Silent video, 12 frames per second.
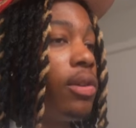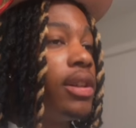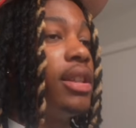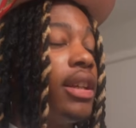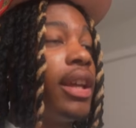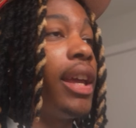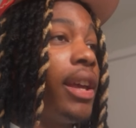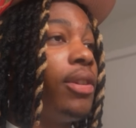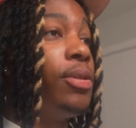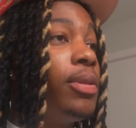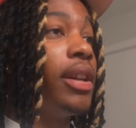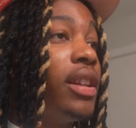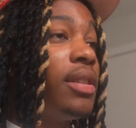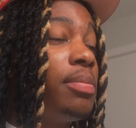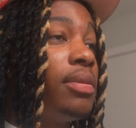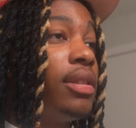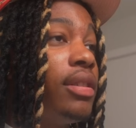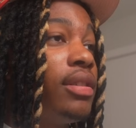Lauren is in Cancun at this
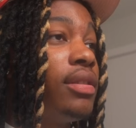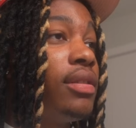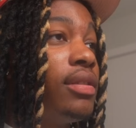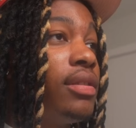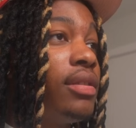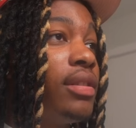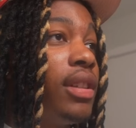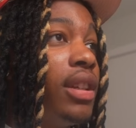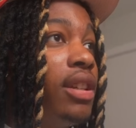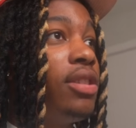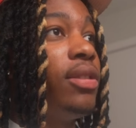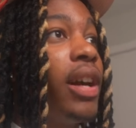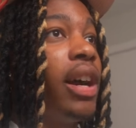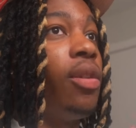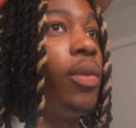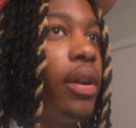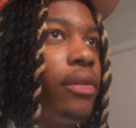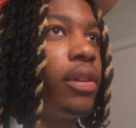point. So I gotta
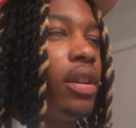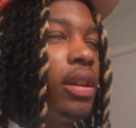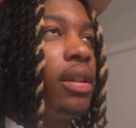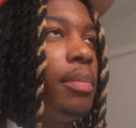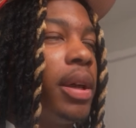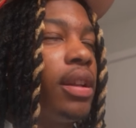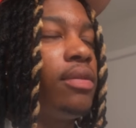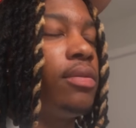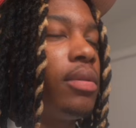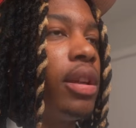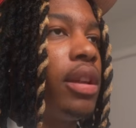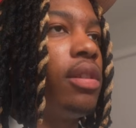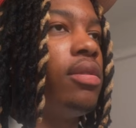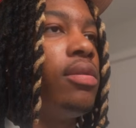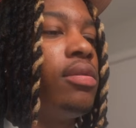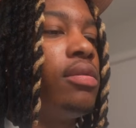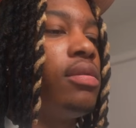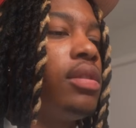wait for her to get back from
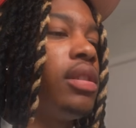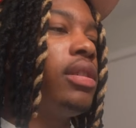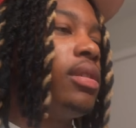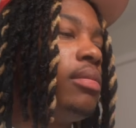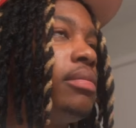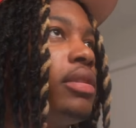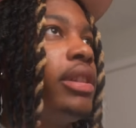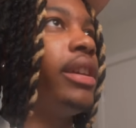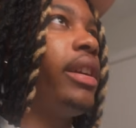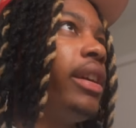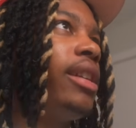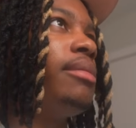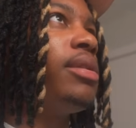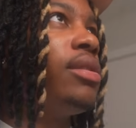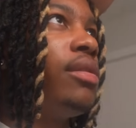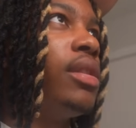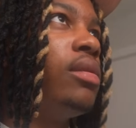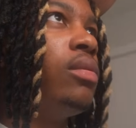Cancun to come check cameras or
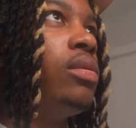whatever.